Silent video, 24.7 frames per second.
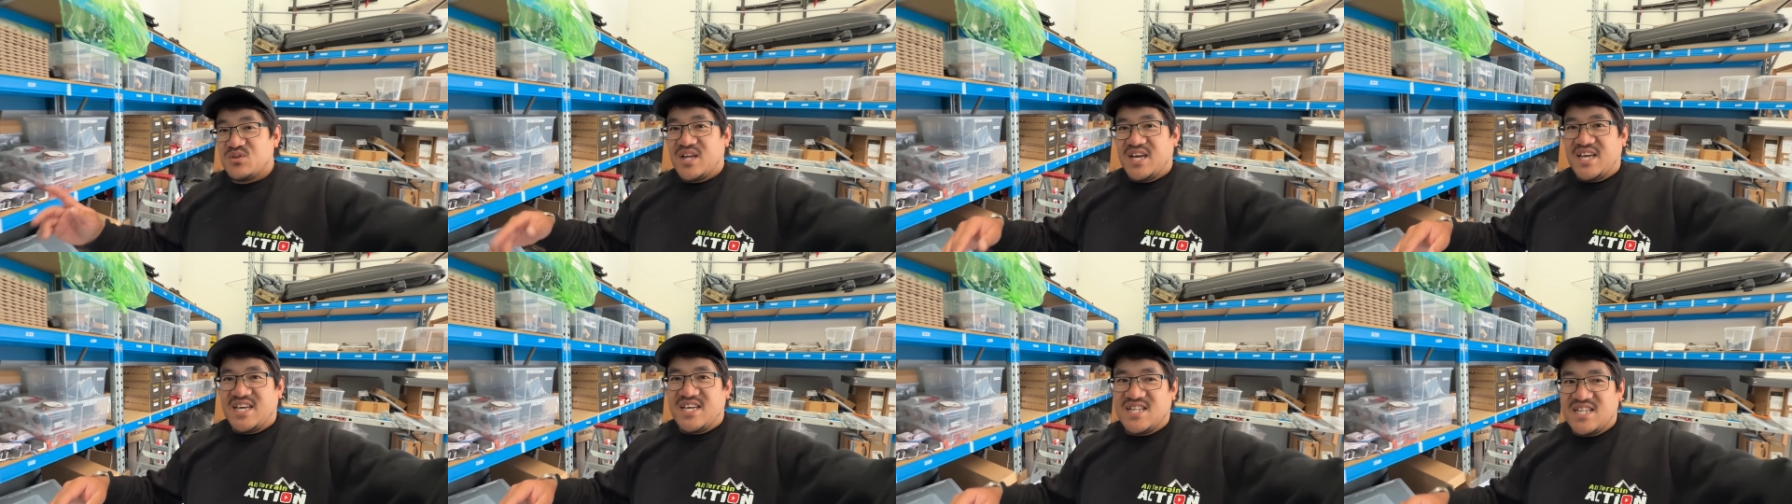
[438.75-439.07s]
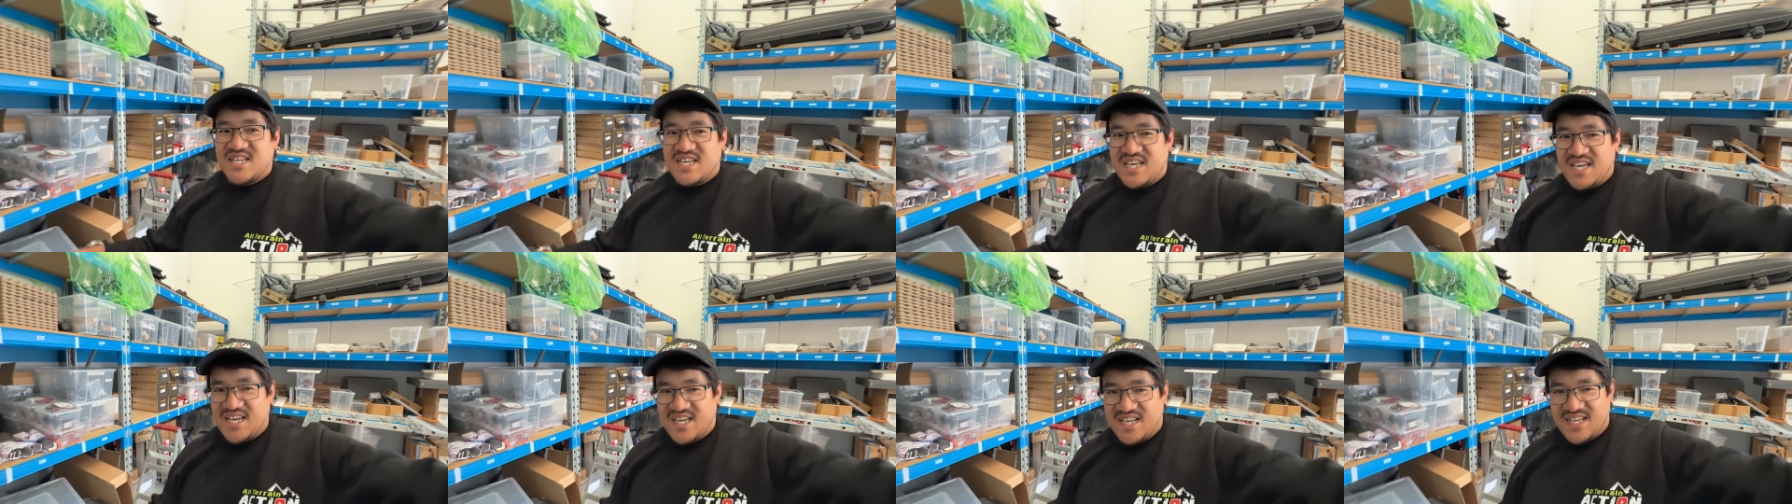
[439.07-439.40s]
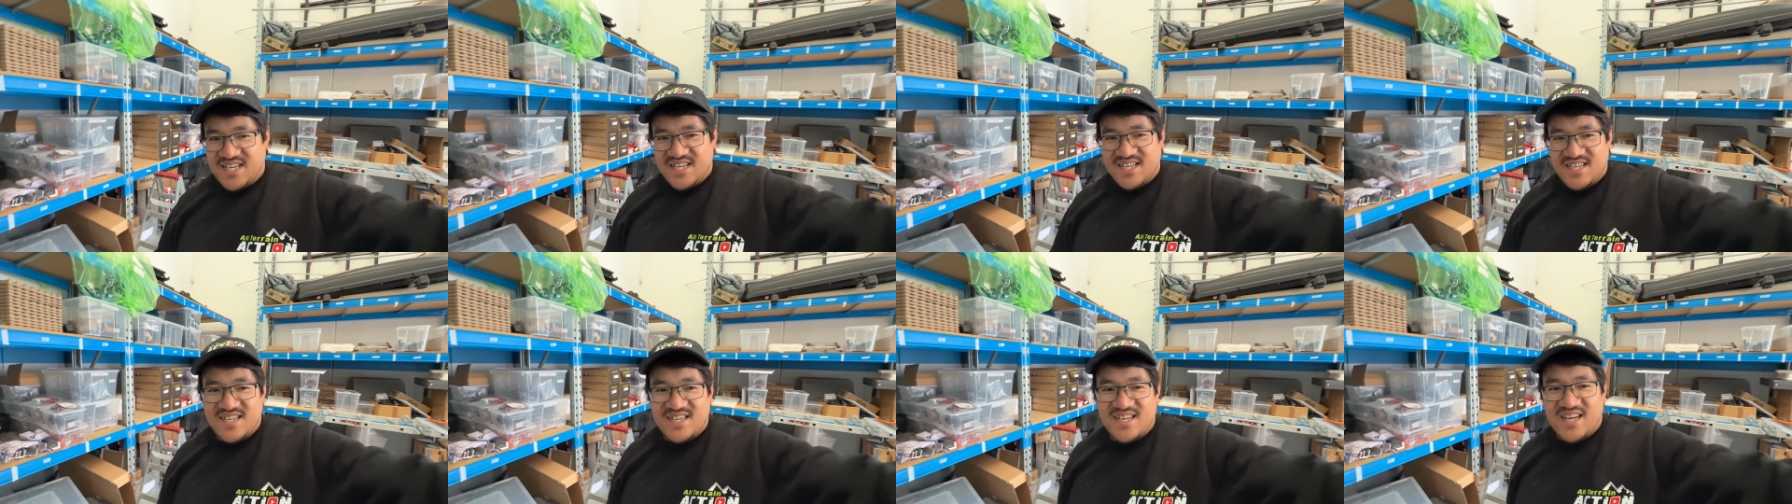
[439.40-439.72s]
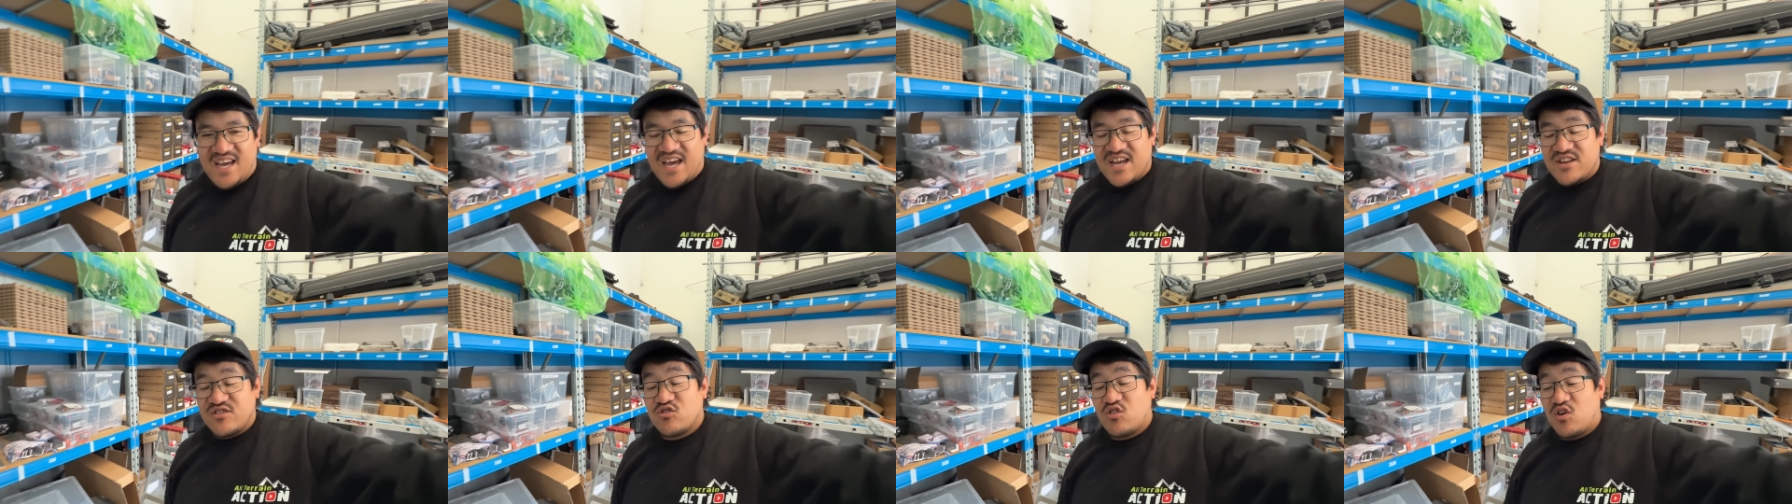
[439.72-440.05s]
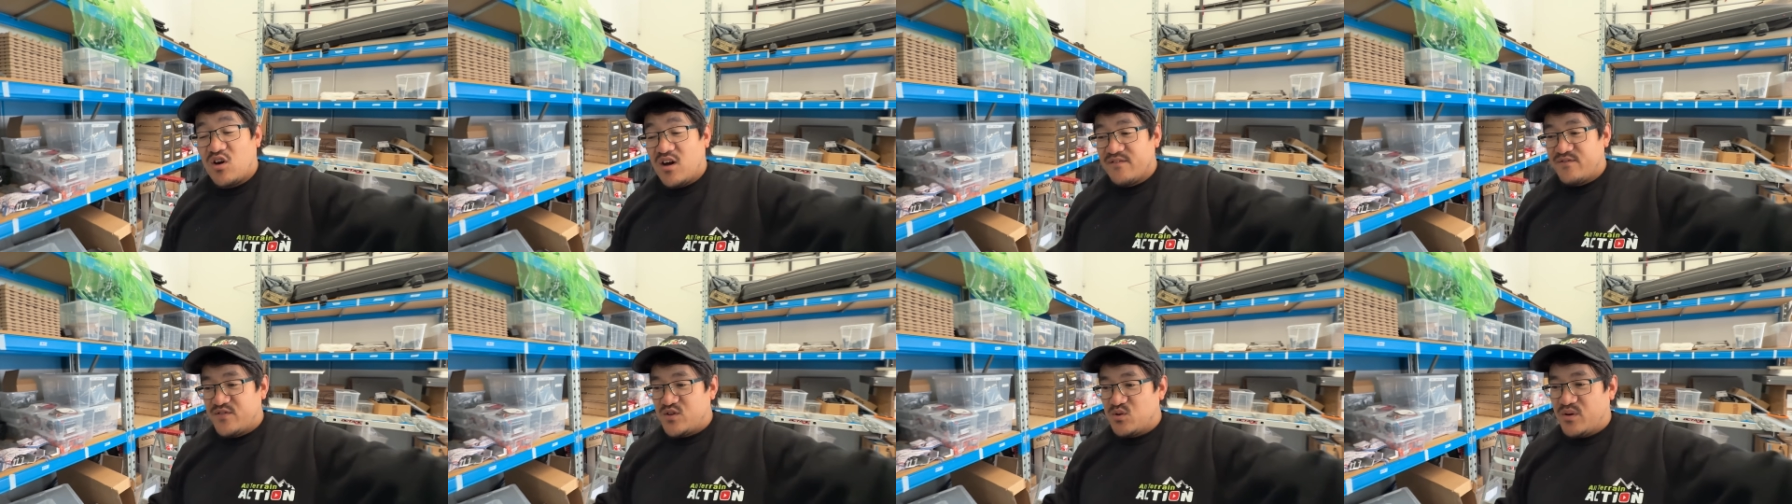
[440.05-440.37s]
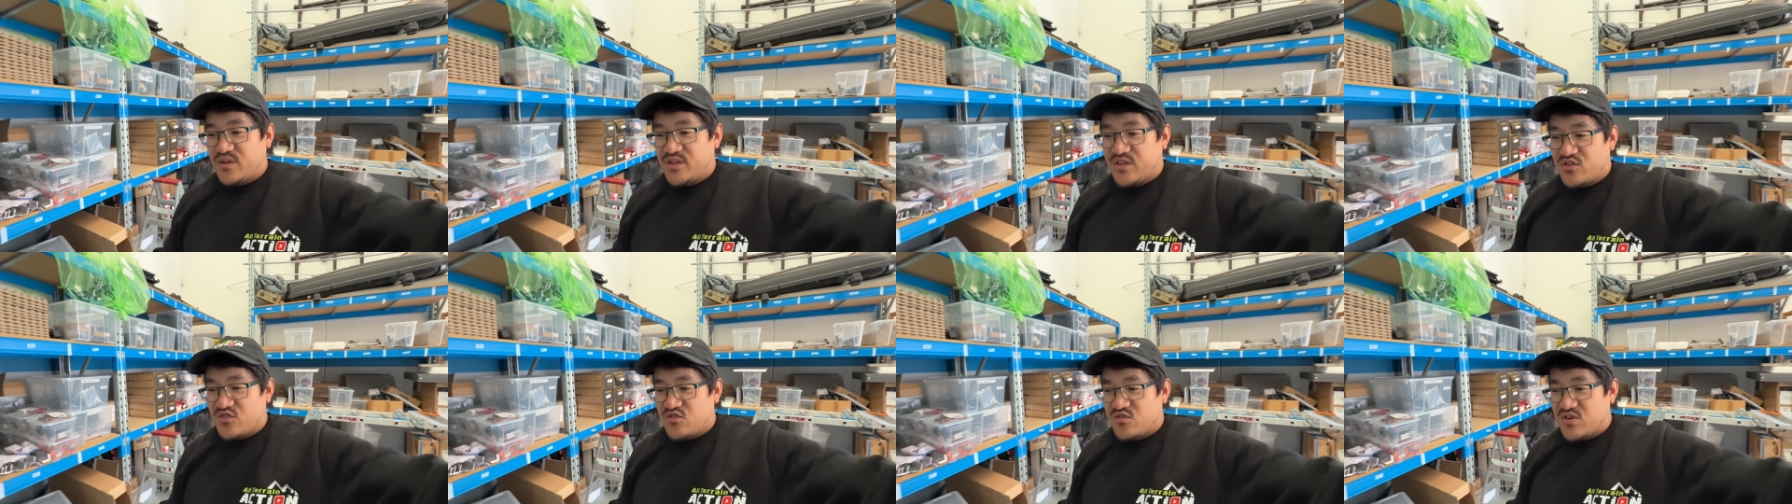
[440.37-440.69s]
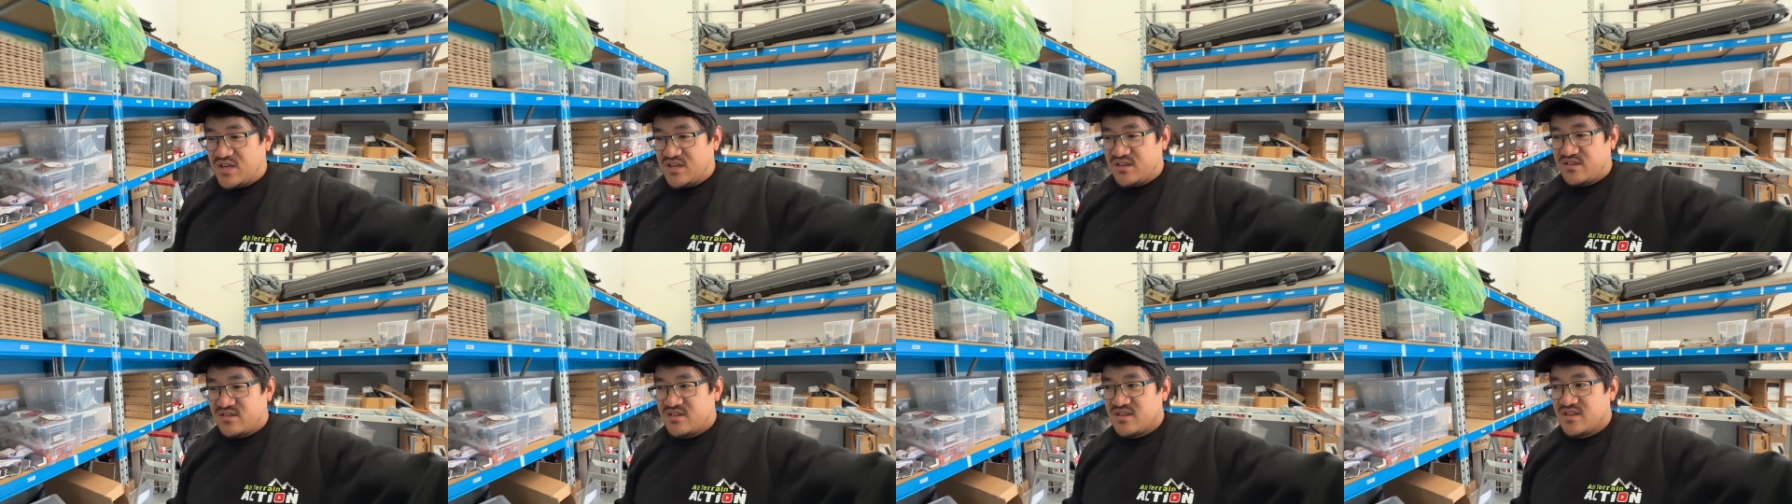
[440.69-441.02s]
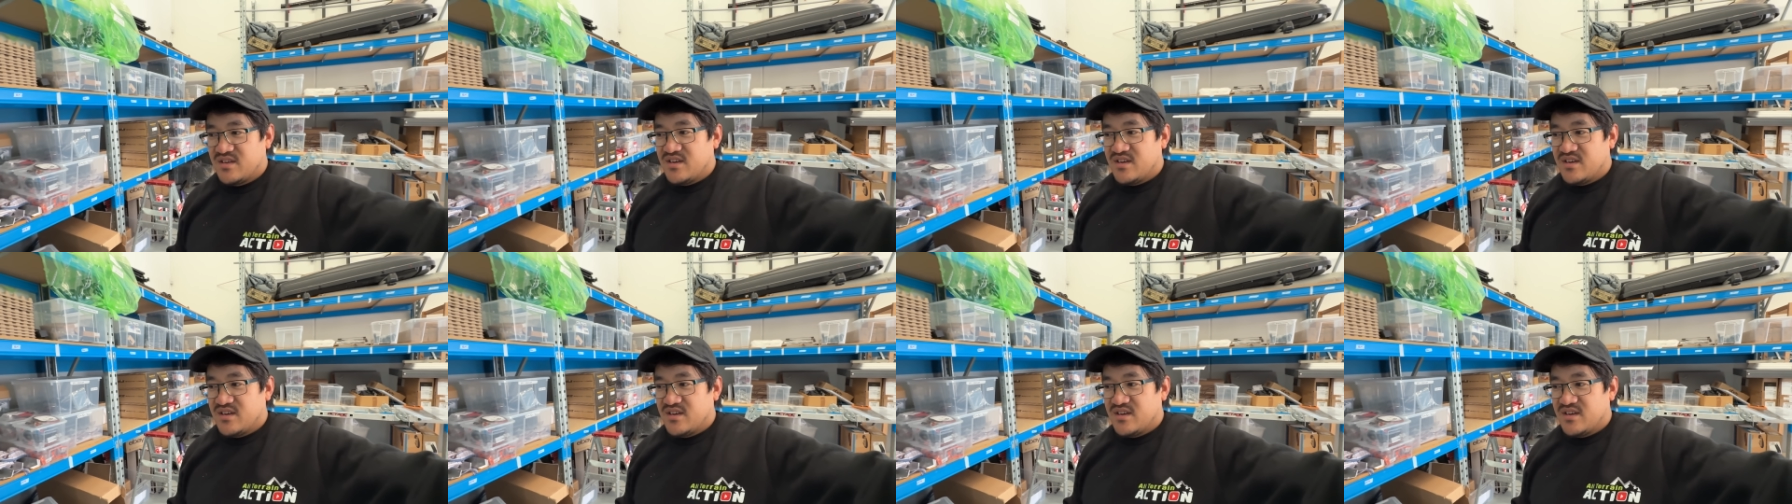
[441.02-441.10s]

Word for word: that hill again and try a few other tricks